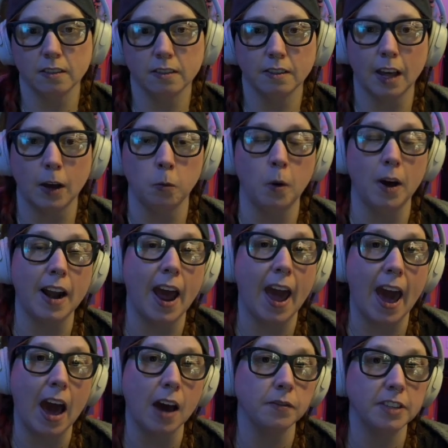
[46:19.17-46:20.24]
Like, what I
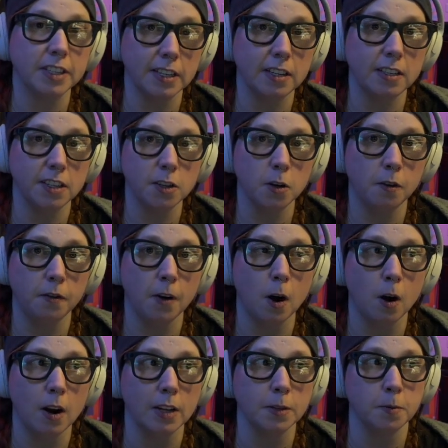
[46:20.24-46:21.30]
have seen so
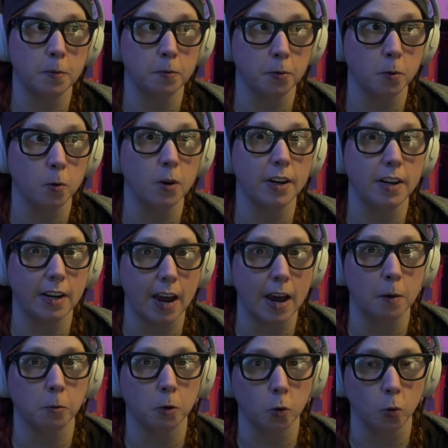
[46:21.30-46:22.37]
far has been pretty
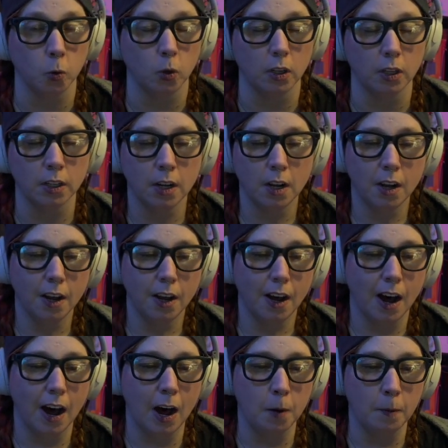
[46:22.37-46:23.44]
damn cool.
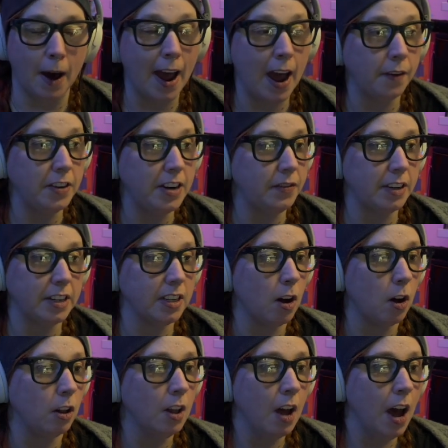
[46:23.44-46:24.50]
I
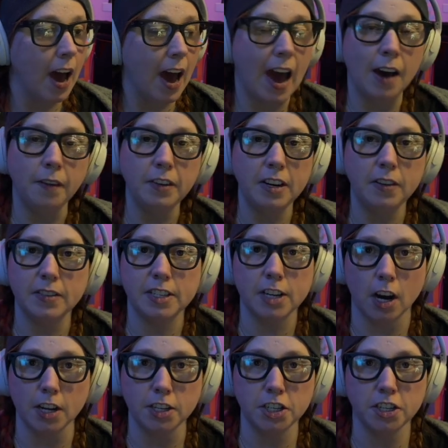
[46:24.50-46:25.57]
haven't even
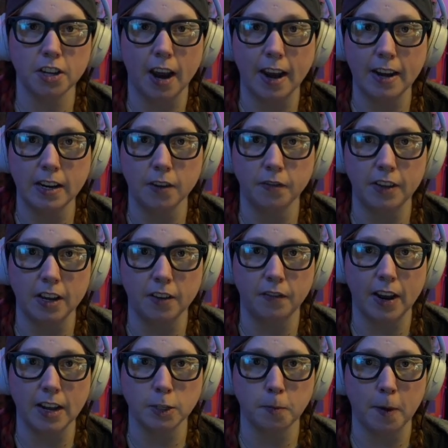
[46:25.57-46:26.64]
touched any of the
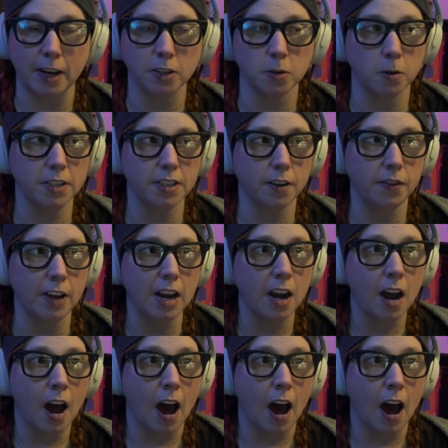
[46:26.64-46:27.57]
advanced backstory stuff yet.